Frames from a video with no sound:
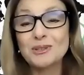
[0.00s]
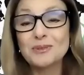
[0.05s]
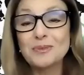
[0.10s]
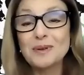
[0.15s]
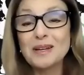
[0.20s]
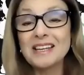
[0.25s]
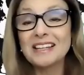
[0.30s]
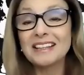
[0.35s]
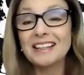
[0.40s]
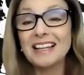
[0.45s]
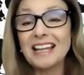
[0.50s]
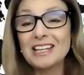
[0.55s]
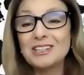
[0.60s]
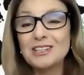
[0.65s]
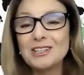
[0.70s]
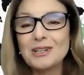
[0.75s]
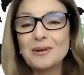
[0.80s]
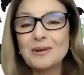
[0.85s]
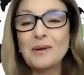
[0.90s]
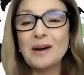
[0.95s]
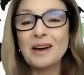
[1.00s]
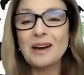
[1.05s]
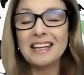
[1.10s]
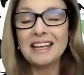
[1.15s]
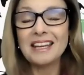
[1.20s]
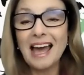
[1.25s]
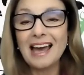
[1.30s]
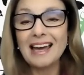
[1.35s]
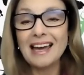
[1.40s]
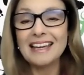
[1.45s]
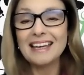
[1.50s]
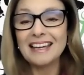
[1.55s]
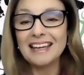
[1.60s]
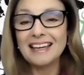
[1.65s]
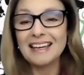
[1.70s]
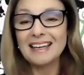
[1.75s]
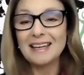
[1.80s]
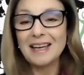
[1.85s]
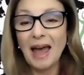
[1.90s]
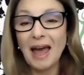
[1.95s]
will. And you know what? I
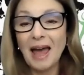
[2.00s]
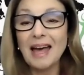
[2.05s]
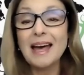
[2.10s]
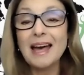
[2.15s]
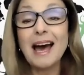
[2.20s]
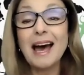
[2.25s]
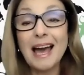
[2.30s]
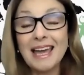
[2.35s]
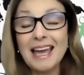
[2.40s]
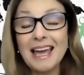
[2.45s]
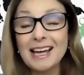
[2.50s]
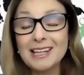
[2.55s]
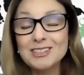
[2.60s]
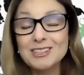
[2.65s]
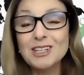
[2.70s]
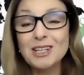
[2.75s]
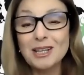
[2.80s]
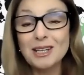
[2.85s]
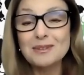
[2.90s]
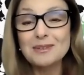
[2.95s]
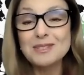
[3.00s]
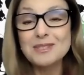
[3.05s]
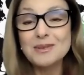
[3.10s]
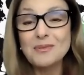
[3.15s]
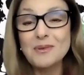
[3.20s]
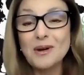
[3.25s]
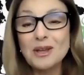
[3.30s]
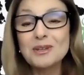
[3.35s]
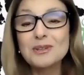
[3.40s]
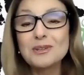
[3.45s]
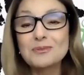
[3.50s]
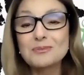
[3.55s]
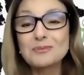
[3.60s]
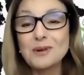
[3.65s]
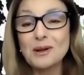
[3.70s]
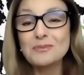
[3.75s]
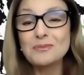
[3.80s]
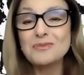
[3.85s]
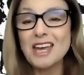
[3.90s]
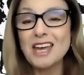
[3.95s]
uh, I actually was the one who
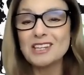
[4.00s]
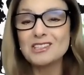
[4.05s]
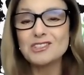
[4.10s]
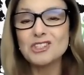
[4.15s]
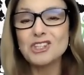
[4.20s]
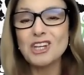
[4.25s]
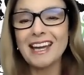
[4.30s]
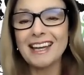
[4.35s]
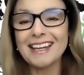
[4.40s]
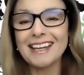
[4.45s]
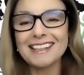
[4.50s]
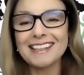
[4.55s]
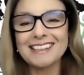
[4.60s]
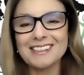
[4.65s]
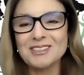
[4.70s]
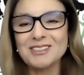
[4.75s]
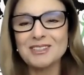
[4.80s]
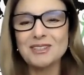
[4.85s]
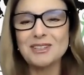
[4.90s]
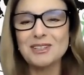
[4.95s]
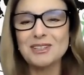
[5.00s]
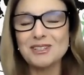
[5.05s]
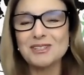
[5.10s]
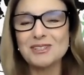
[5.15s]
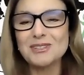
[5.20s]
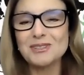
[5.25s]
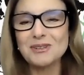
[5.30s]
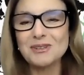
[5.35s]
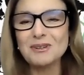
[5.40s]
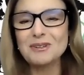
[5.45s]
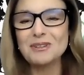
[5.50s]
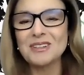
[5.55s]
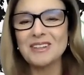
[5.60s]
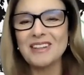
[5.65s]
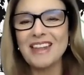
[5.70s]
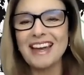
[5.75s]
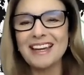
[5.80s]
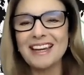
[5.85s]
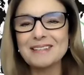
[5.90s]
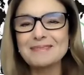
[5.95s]
wrote that check to your school.
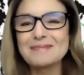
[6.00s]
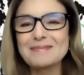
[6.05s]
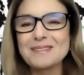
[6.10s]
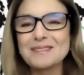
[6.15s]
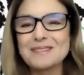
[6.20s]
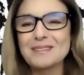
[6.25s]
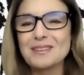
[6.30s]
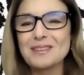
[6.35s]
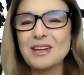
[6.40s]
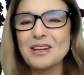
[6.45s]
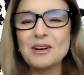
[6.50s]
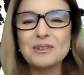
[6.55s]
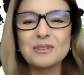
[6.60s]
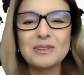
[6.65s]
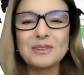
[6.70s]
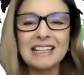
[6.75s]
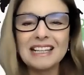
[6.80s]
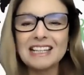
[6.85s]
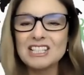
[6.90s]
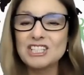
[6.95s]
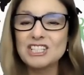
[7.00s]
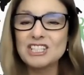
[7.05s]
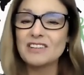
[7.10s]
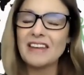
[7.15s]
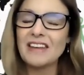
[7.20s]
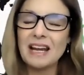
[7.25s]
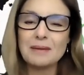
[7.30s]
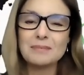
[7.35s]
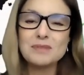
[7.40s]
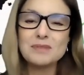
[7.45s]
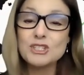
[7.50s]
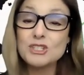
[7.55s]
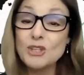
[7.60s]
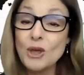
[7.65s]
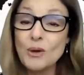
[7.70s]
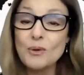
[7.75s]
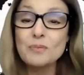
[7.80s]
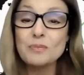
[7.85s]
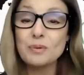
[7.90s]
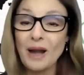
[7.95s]
That comes through the Go Green Initiative, and I'm
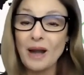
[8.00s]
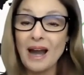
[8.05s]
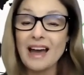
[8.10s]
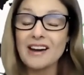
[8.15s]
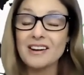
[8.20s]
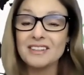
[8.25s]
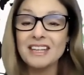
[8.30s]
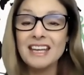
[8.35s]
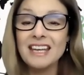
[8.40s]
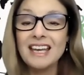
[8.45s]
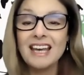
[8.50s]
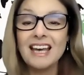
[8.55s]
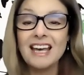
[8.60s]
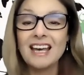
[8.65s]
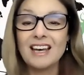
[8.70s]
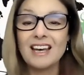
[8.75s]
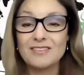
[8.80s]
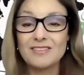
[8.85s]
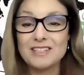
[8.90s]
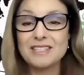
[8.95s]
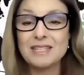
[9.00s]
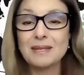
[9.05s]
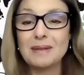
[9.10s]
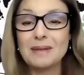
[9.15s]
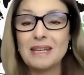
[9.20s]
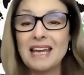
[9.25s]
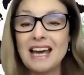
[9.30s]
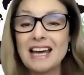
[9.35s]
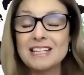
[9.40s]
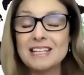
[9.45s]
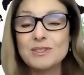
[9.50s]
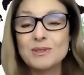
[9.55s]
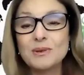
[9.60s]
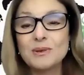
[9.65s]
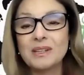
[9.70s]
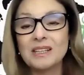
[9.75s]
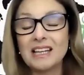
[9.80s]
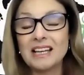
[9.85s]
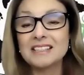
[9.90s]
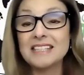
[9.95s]
so proud of Yosemite High School.
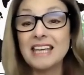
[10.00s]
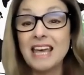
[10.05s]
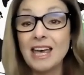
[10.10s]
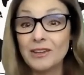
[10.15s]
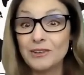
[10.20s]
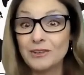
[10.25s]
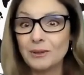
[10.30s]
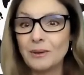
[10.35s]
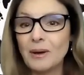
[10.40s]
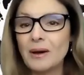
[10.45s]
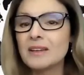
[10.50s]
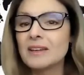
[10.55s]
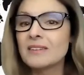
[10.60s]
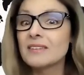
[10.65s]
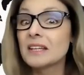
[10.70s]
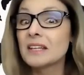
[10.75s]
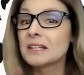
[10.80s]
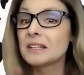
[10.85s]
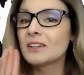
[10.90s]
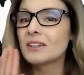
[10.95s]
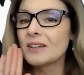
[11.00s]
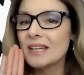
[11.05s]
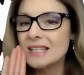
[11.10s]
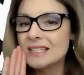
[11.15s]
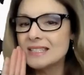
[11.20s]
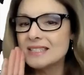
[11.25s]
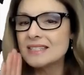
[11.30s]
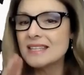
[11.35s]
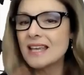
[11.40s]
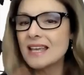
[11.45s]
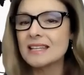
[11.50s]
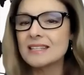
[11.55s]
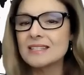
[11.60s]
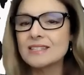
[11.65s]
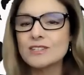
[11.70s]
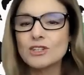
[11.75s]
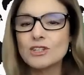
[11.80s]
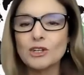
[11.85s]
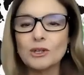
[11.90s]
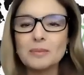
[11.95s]
And I'll tell you, I'll give you a little inside
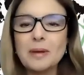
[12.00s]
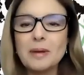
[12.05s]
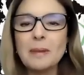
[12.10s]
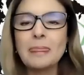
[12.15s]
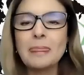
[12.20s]
scoop